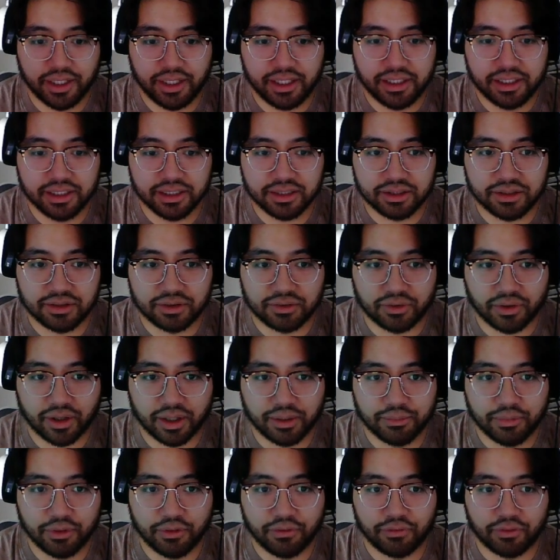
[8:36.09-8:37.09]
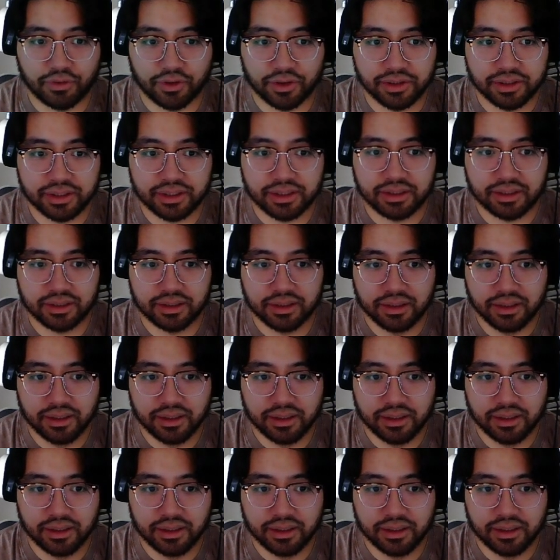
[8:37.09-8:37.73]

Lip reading: he does a scramble first.